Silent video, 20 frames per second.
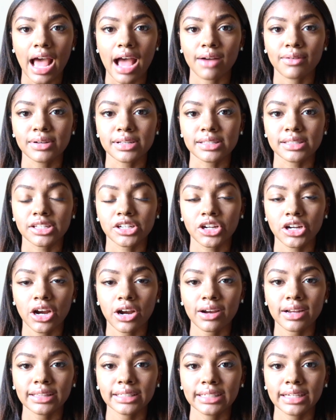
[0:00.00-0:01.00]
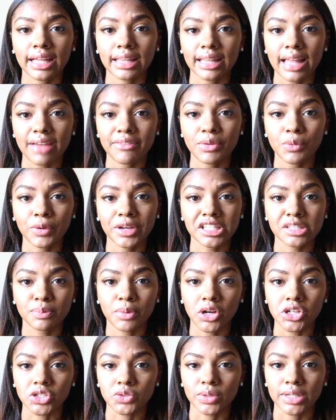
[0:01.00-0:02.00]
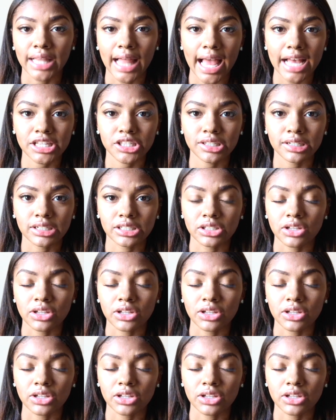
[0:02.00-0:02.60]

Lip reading: I was currently 11 weeks post relaxer,